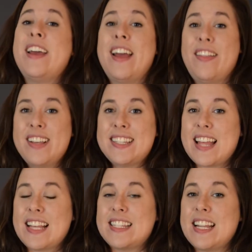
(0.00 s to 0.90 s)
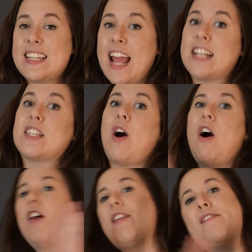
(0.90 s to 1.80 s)
And this lesson takes
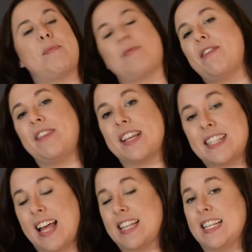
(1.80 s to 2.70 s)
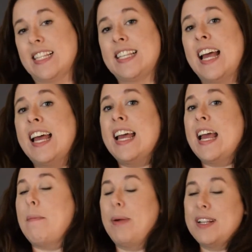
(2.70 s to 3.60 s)
all of the previous lessons
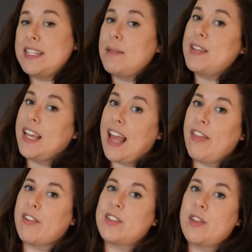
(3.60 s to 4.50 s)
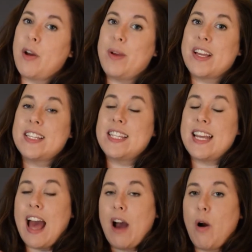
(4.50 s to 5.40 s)
and puts them together so that we can see
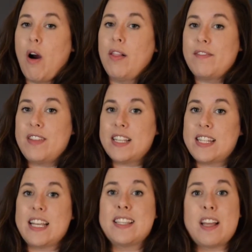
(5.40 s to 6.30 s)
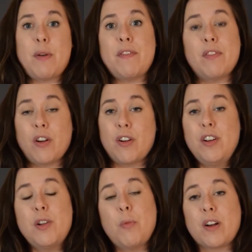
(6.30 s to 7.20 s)
how all of these things that we've
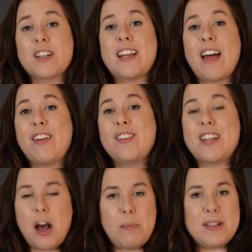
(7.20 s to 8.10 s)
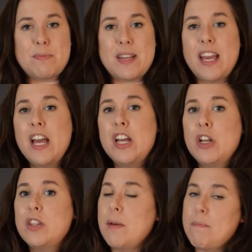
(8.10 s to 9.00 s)
learned work together to help us be
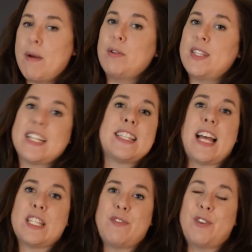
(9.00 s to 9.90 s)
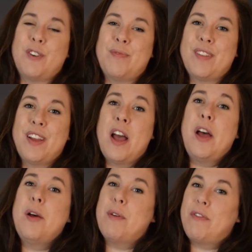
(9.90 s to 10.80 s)
the most successful.
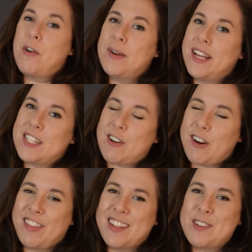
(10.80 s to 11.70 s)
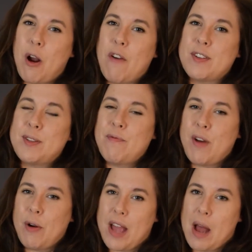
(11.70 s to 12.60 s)
Before we get started, let's go over some
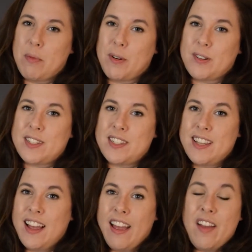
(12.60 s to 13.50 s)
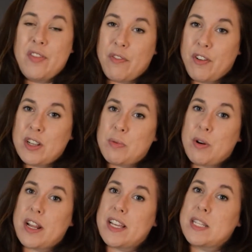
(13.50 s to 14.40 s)
vocab words. The first
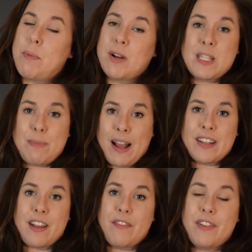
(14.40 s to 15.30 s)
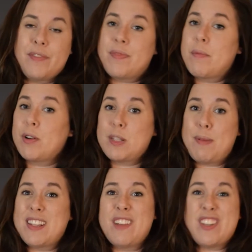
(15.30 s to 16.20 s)
word is perspective.
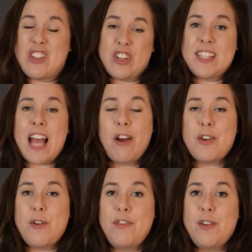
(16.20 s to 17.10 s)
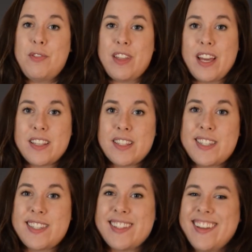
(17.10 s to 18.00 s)
Perspective is just how you view
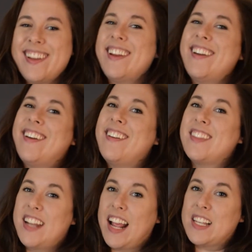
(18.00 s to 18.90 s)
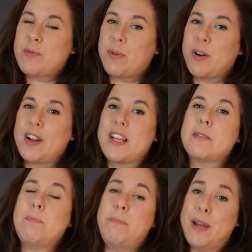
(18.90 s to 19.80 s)
things. The next word
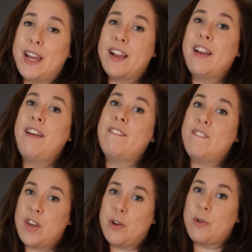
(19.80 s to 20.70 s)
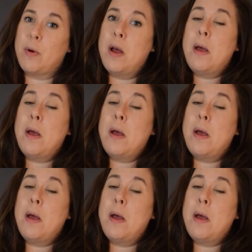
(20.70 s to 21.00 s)
is big view.